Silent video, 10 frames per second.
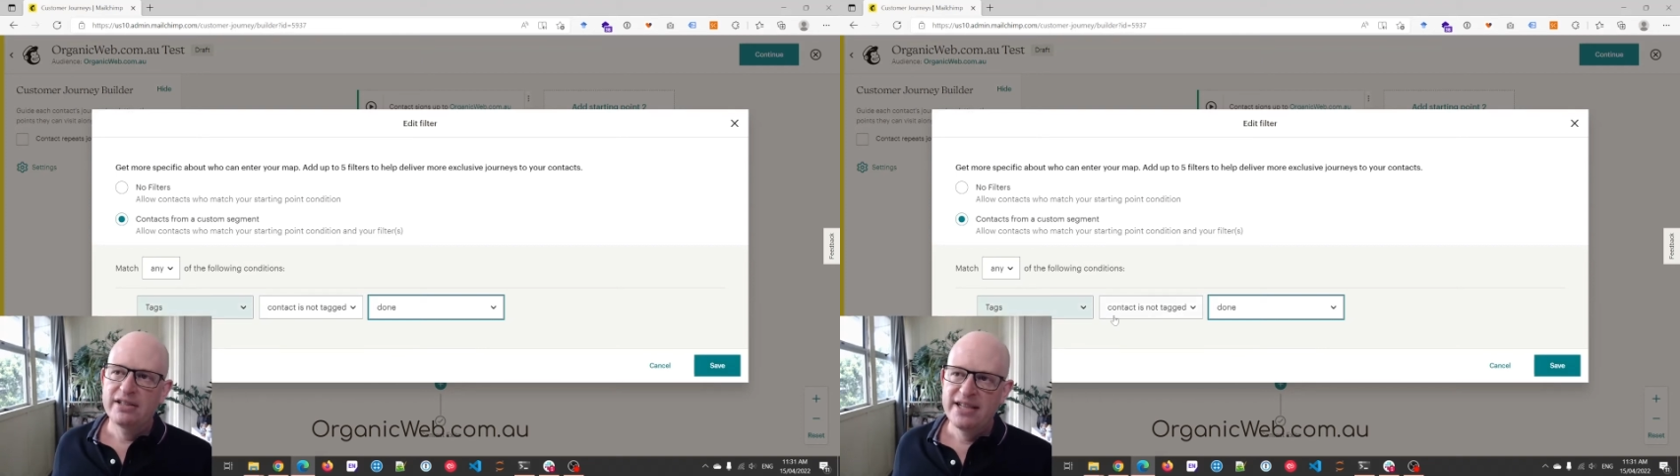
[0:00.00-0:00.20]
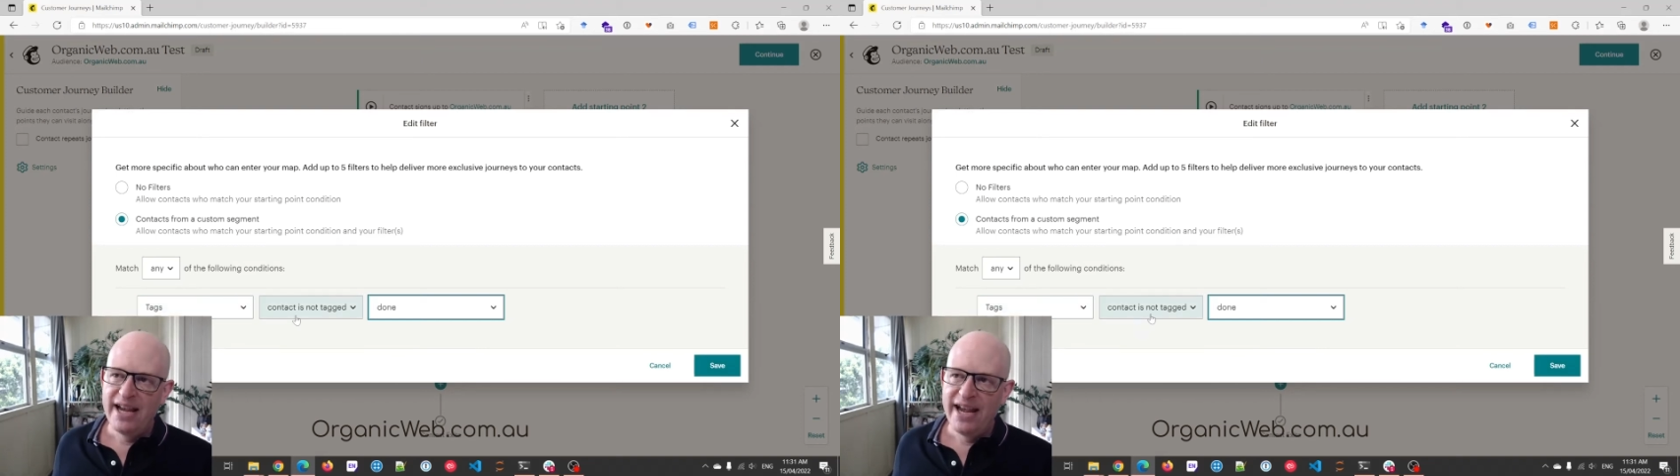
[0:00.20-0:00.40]

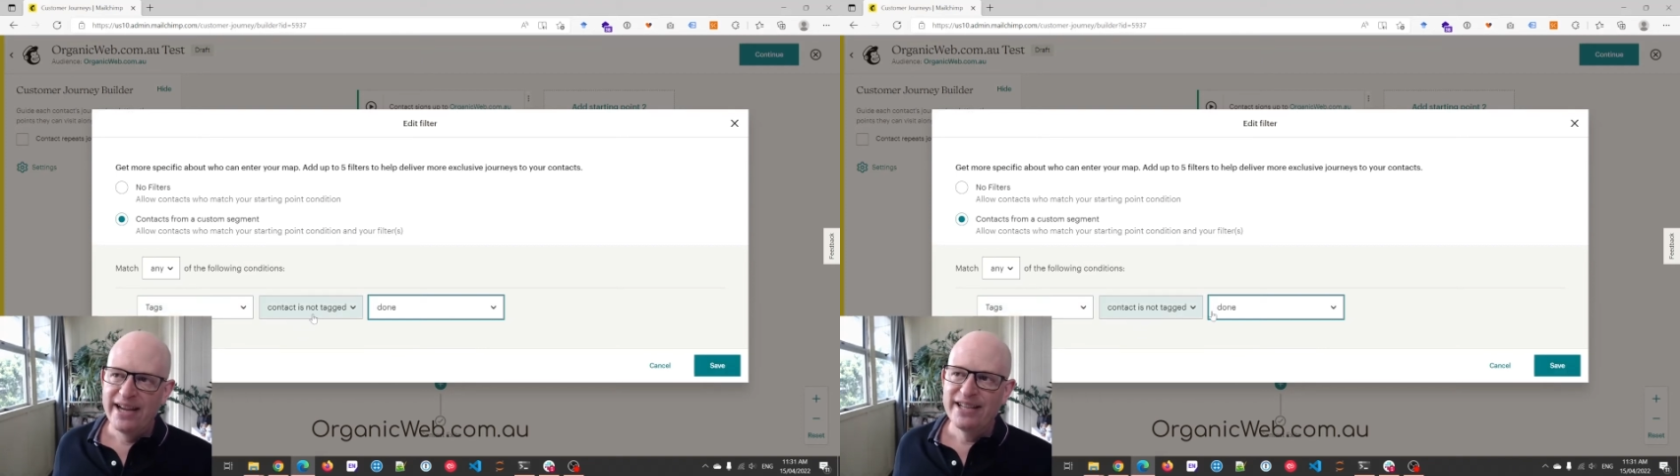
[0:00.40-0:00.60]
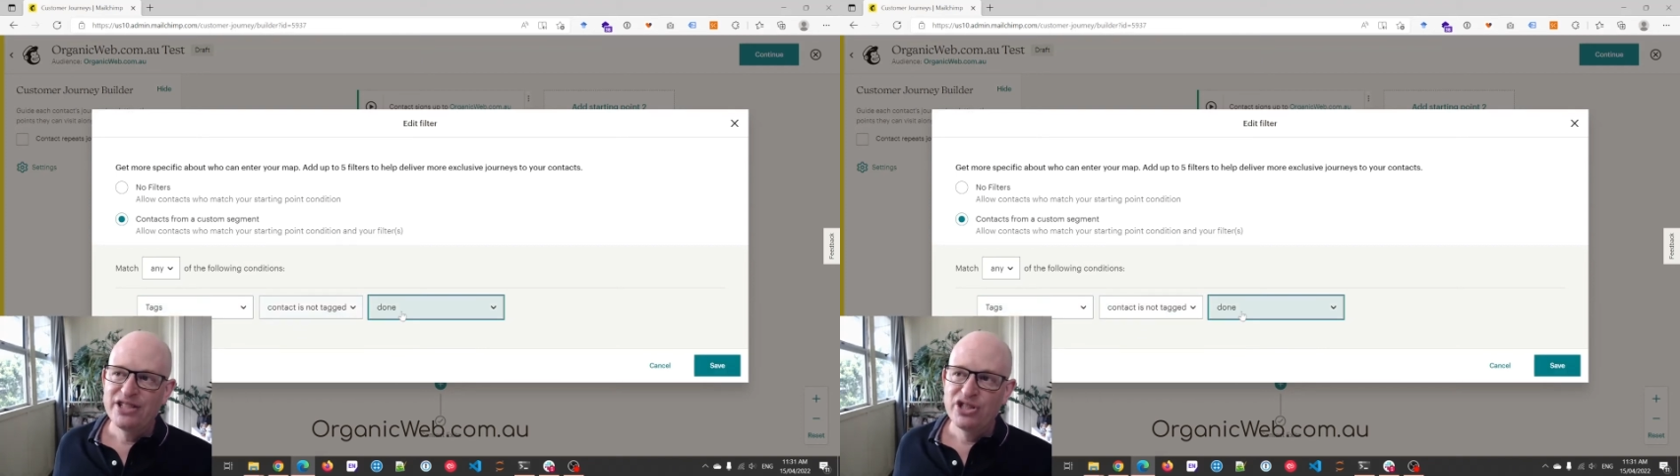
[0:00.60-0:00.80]
tag
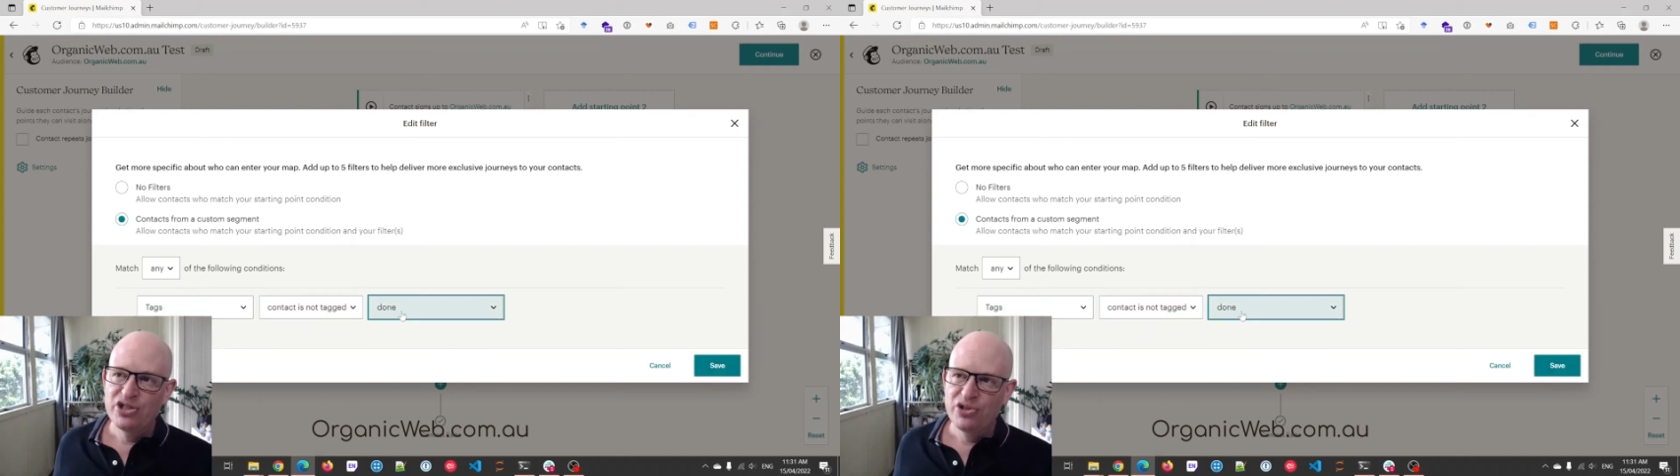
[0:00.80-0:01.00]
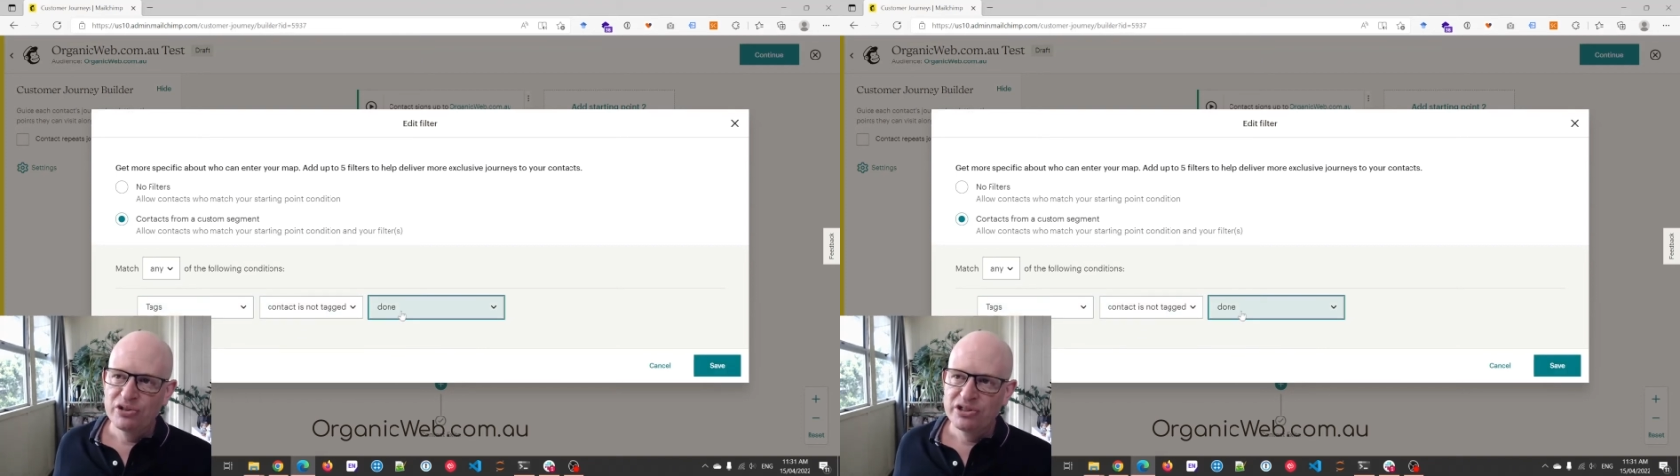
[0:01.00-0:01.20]
is
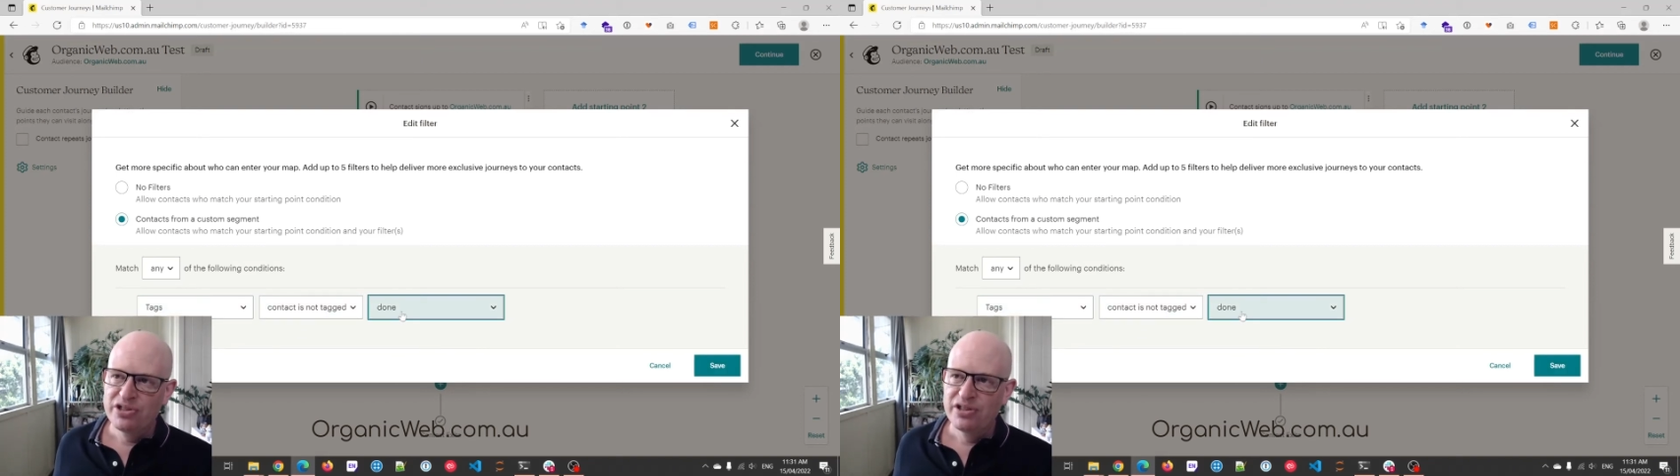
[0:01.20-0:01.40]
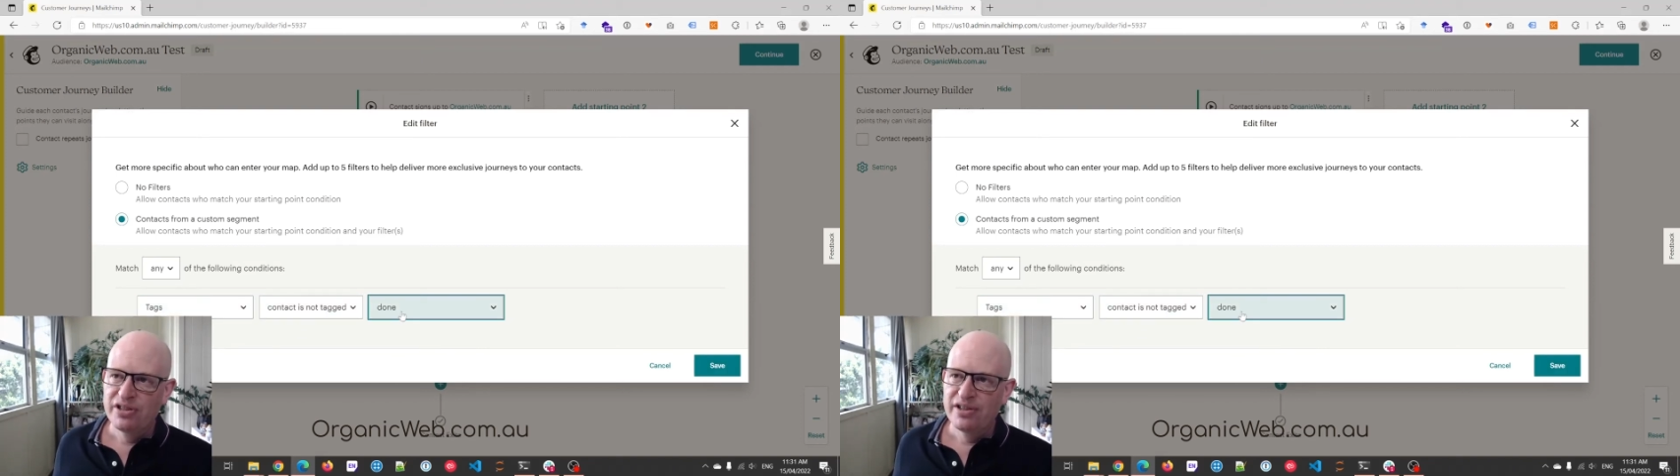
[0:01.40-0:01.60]
not,